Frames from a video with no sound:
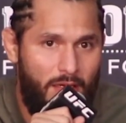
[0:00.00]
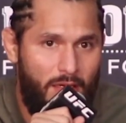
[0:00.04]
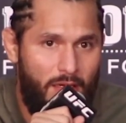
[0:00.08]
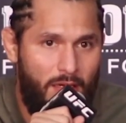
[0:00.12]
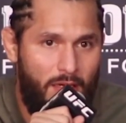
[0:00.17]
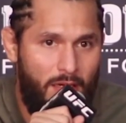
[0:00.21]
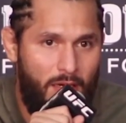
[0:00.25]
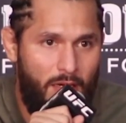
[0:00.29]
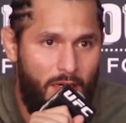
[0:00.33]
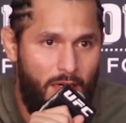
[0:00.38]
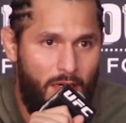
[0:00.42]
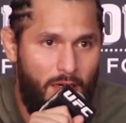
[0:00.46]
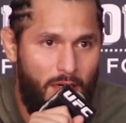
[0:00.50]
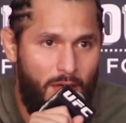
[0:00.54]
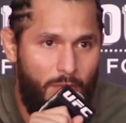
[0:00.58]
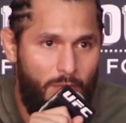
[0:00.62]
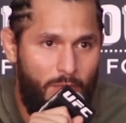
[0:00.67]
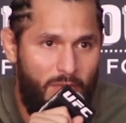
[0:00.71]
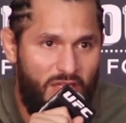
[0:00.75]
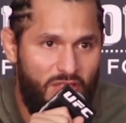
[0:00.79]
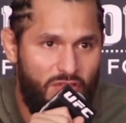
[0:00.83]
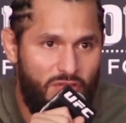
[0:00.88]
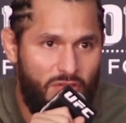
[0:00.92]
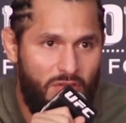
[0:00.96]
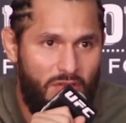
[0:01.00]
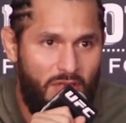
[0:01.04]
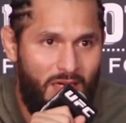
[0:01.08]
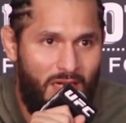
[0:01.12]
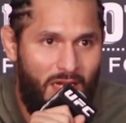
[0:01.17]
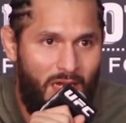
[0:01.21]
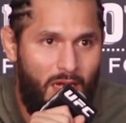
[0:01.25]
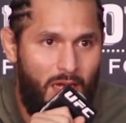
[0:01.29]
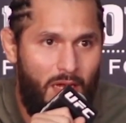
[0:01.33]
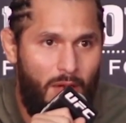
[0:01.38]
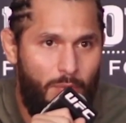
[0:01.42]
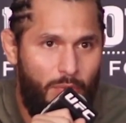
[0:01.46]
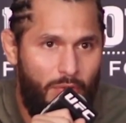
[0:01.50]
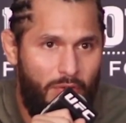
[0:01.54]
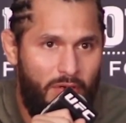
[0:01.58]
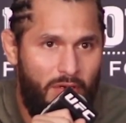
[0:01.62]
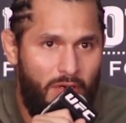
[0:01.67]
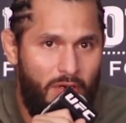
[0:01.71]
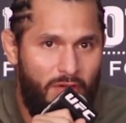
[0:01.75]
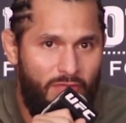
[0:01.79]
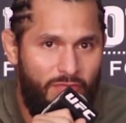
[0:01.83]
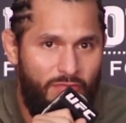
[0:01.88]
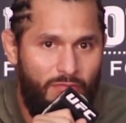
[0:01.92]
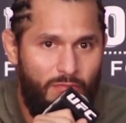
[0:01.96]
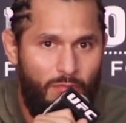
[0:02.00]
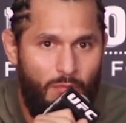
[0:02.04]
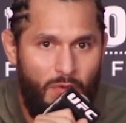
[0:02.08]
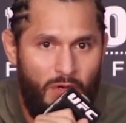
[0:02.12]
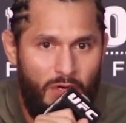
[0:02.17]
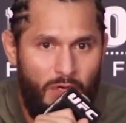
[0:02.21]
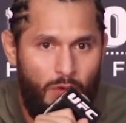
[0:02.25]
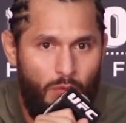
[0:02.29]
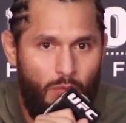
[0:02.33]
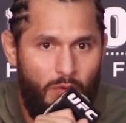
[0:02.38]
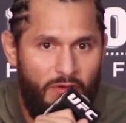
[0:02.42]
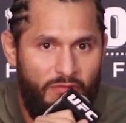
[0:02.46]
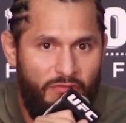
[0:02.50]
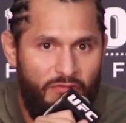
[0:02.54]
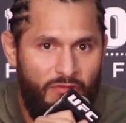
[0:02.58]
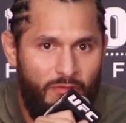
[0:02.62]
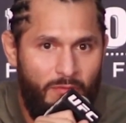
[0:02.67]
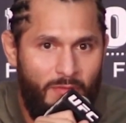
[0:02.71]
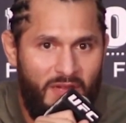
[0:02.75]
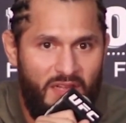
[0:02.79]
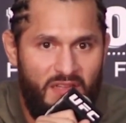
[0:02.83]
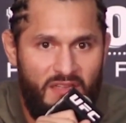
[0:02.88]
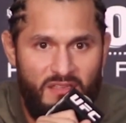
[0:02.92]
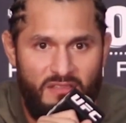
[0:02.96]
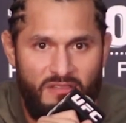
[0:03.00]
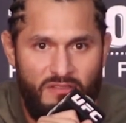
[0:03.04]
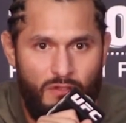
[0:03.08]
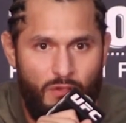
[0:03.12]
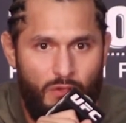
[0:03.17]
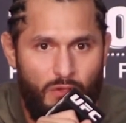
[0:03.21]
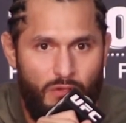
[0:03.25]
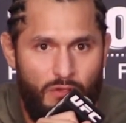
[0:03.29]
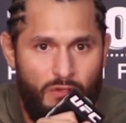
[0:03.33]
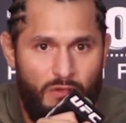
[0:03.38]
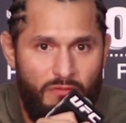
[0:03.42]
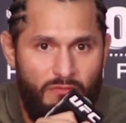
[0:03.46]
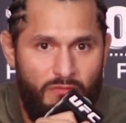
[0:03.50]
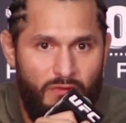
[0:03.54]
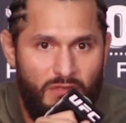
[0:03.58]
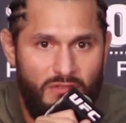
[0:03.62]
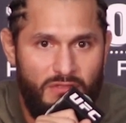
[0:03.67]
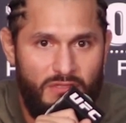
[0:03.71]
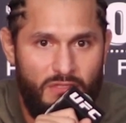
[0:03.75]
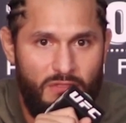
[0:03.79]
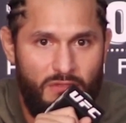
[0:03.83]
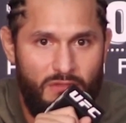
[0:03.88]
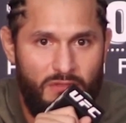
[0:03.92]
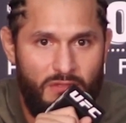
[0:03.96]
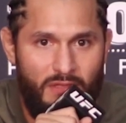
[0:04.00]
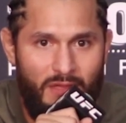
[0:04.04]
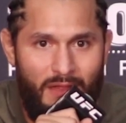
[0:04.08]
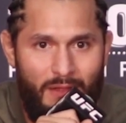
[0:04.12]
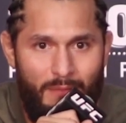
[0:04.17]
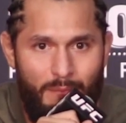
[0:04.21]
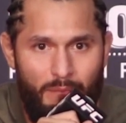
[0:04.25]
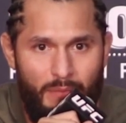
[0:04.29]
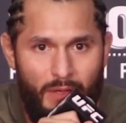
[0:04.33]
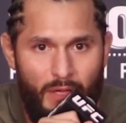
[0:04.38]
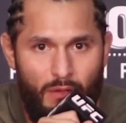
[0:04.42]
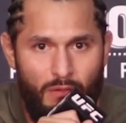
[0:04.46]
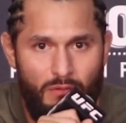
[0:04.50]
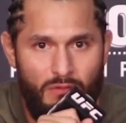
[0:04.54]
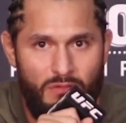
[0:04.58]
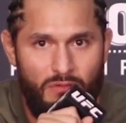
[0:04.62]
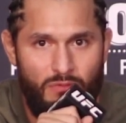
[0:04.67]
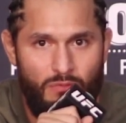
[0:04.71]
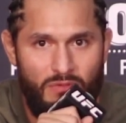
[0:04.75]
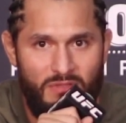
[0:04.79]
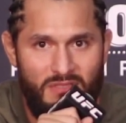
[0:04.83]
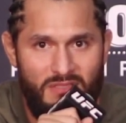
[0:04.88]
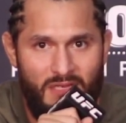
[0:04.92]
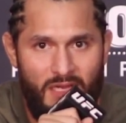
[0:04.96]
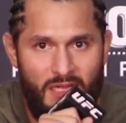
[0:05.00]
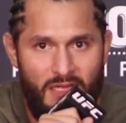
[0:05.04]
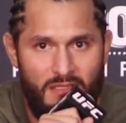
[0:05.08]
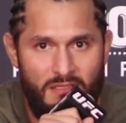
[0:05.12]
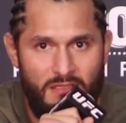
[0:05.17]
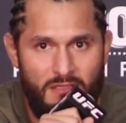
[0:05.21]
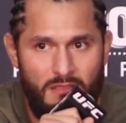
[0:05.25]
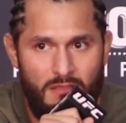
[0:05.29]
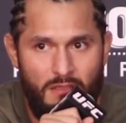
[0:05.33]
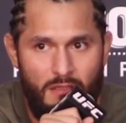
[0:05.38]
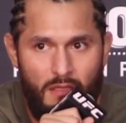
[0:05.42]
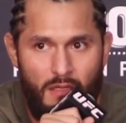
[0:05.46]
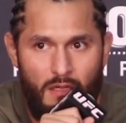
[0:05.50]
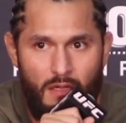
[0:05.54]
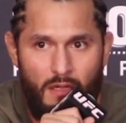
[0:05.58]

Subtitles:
and make sure that I put enough money away for my kids to go to university so that belts was next.